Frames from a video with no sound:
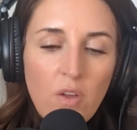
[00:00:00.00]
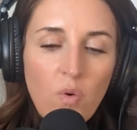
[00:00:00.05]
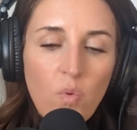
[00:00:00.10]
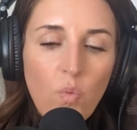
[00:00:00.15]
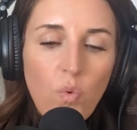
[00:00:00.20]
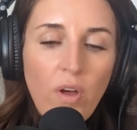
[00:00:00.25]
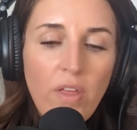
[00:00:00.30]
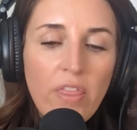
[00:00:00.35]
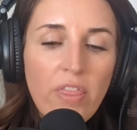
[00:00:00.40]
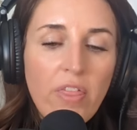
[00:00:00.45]

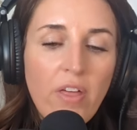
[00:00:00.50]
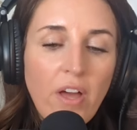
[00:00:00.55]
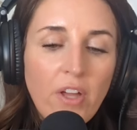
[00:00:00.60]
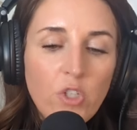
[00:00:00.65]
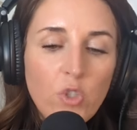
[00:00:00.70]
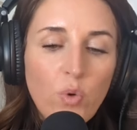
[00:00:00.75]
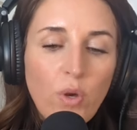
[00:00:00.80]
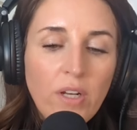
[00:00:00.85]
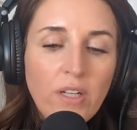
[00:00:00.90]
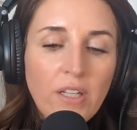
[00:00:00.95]
What
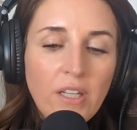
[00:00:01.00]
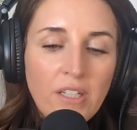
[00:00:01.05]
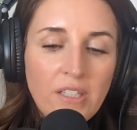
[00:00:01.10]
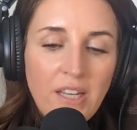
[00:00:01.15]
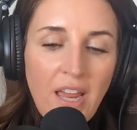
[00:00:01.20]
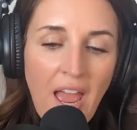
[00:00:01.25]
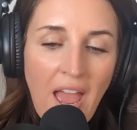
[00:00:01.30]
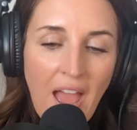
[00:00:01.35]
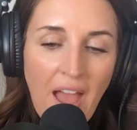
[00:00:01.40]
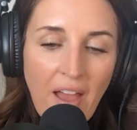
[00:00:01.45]
thought do I need
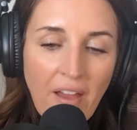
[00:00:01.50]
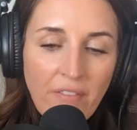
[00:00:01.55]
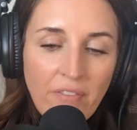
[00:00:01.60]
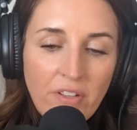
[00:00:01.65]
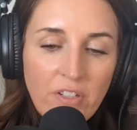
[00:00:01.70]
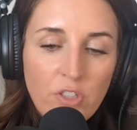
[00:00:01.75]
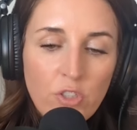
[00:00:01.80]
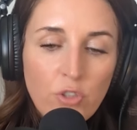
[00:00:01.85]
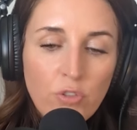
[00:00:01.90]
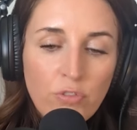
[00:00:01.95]
to have
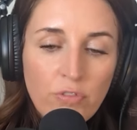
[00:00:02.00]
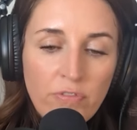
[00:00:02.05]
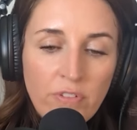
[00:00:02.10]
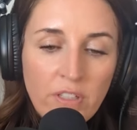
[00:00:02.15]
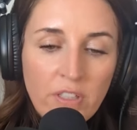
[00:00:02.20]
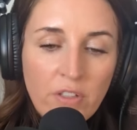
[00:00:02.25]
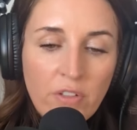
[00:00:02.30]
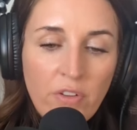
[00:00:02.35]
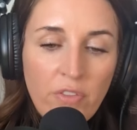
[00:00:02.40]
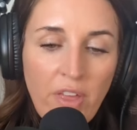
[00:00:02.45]
to
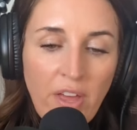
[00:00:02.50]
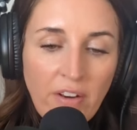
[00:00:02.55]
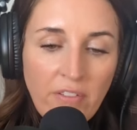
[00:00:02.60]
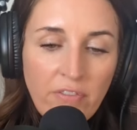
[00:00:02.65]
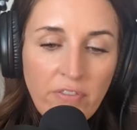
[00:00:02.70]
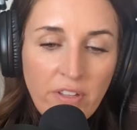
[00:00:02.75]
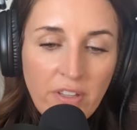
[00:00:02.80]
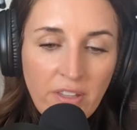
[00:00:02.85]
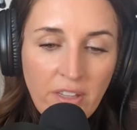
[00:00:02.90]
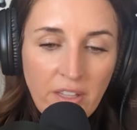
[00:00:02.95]
feel that
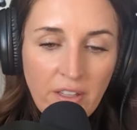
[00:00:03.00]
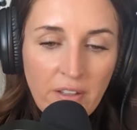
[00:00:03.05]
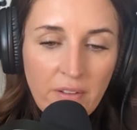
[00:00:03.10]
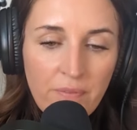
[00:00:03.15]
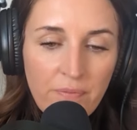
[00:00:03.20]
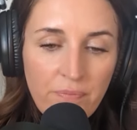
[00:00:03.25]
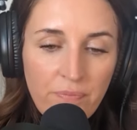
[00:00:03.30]
feeling?